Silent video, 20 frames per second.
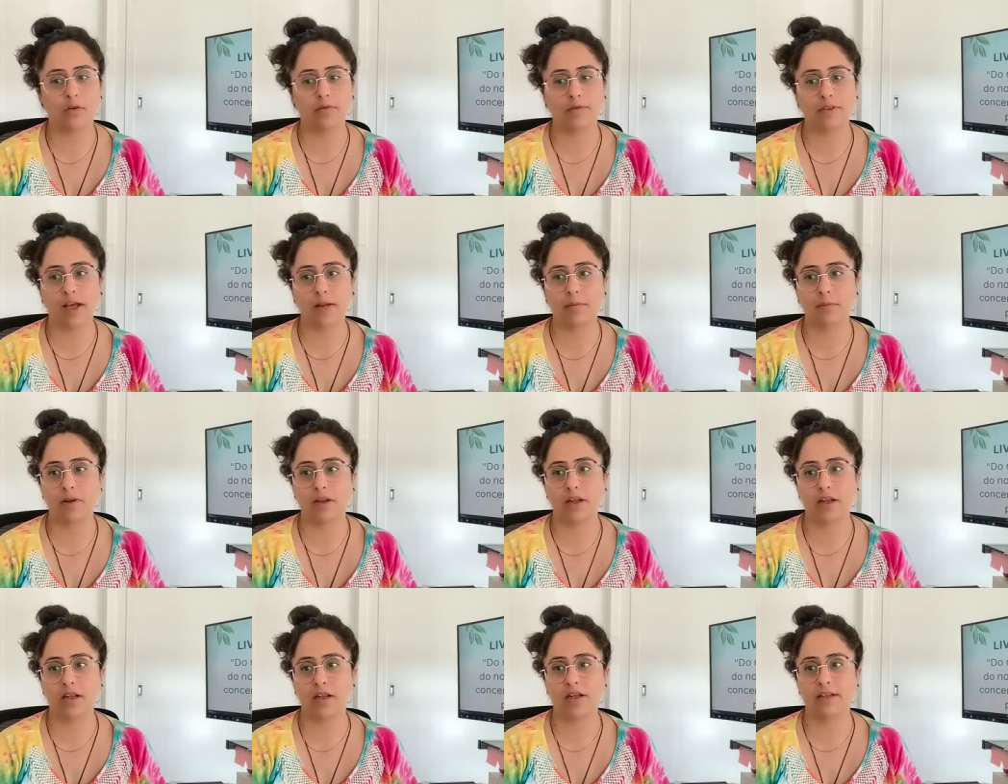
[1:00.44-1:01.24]
of that
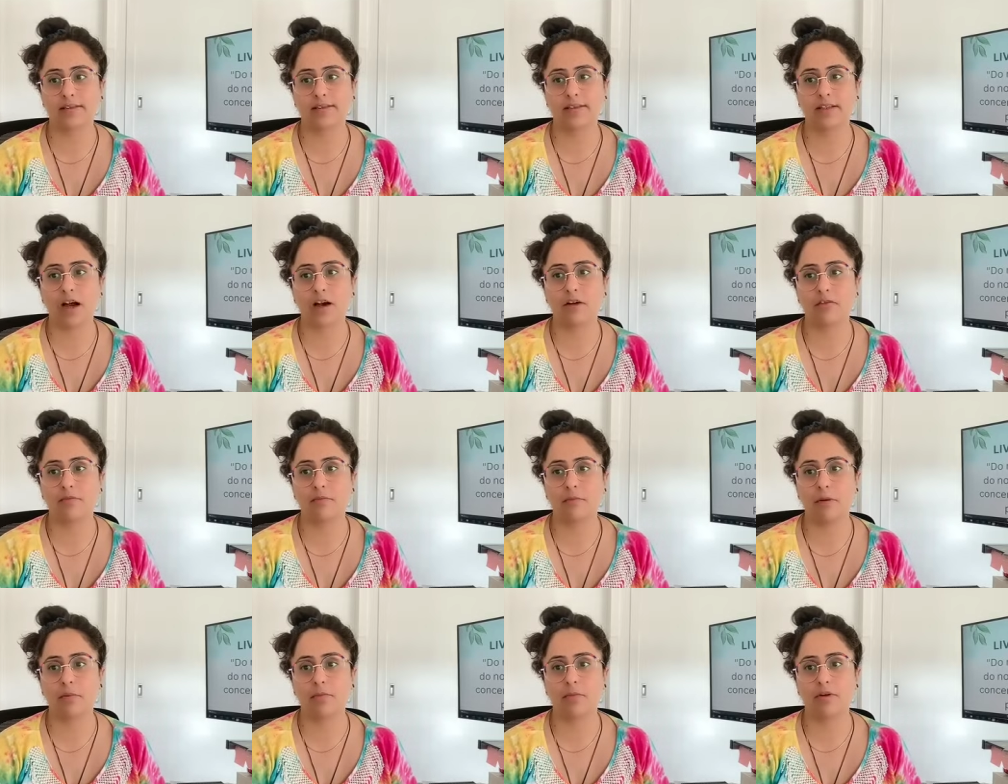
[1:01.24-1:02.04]
particular staff
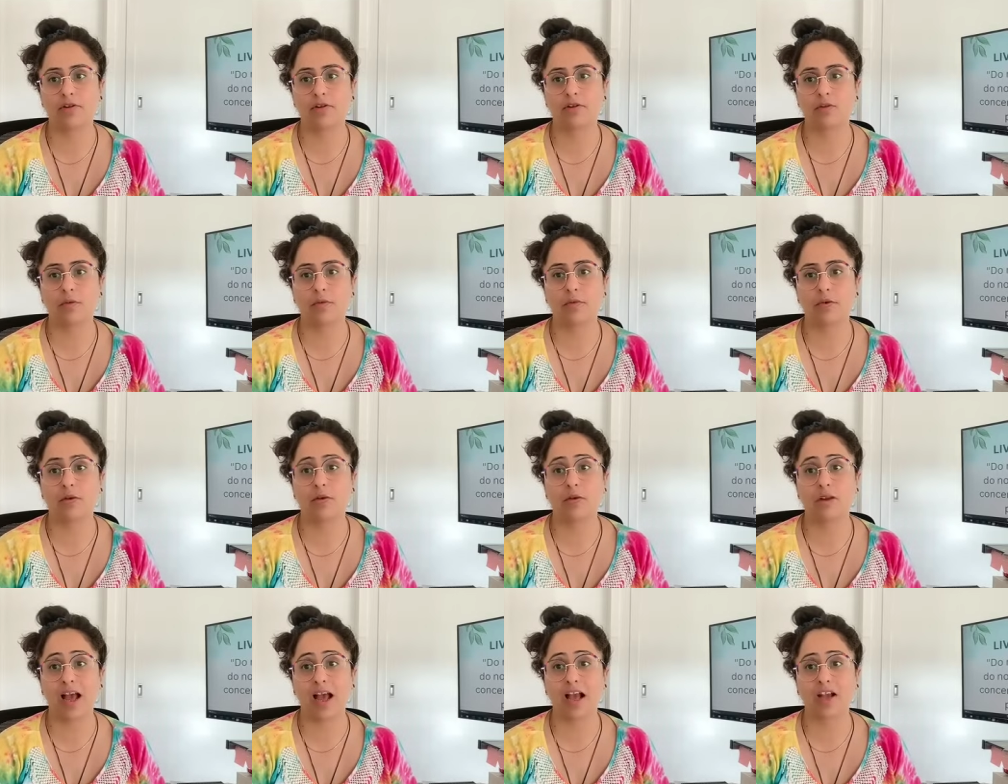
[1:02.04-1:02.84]
member so we
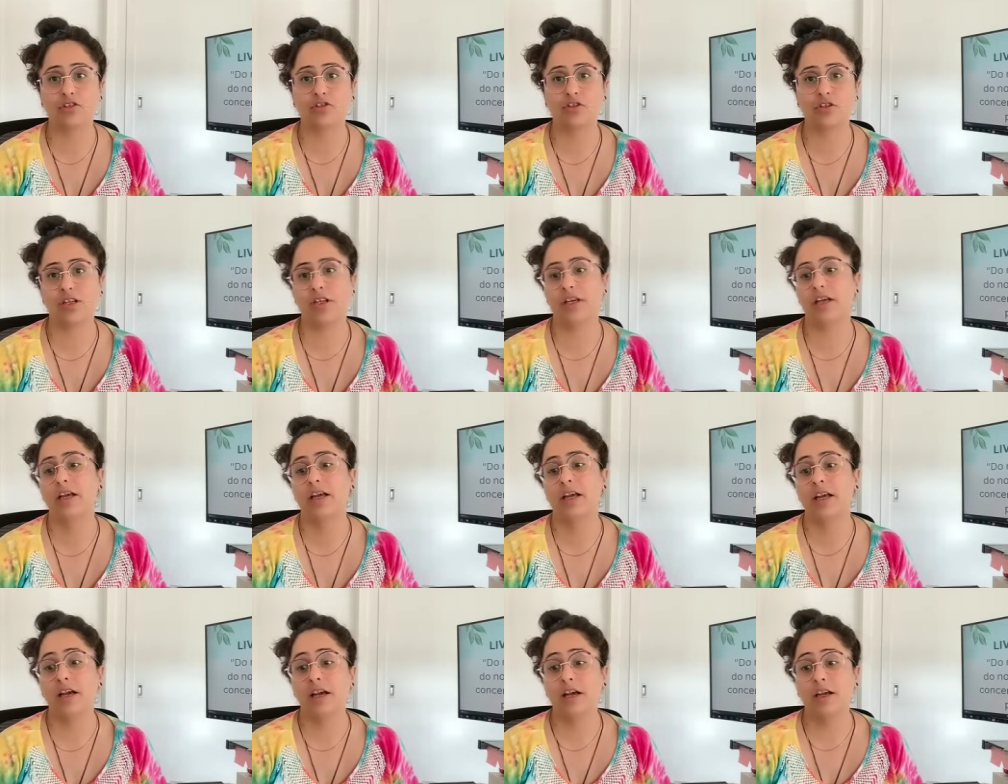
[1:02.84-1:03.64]
could
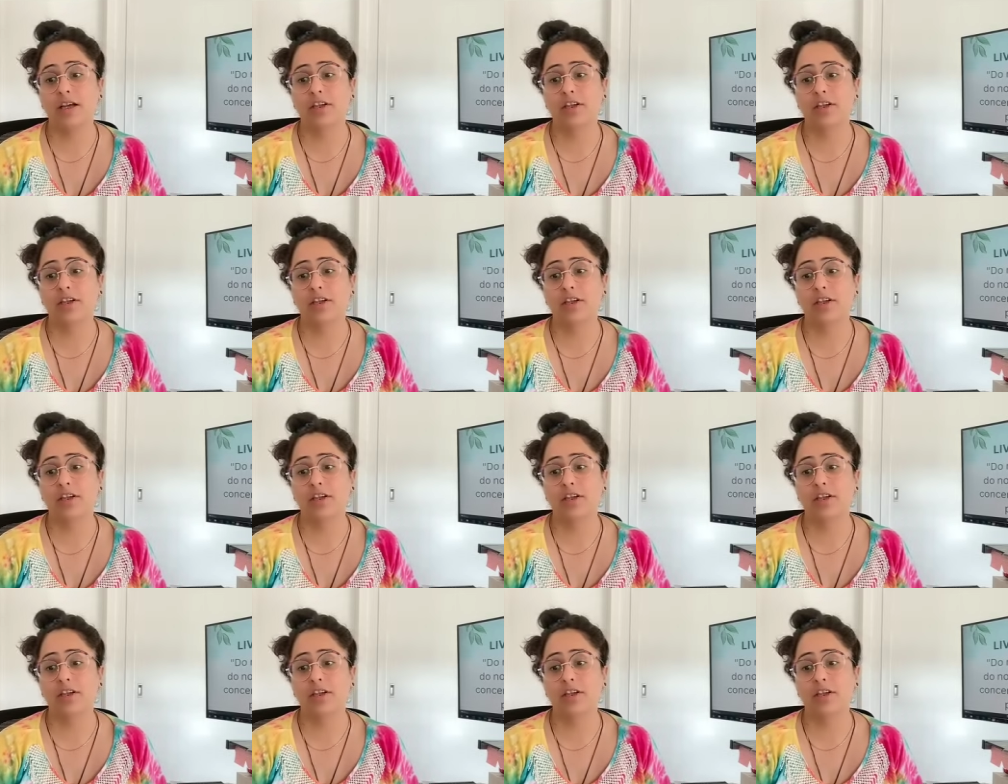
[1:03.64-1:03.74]
actually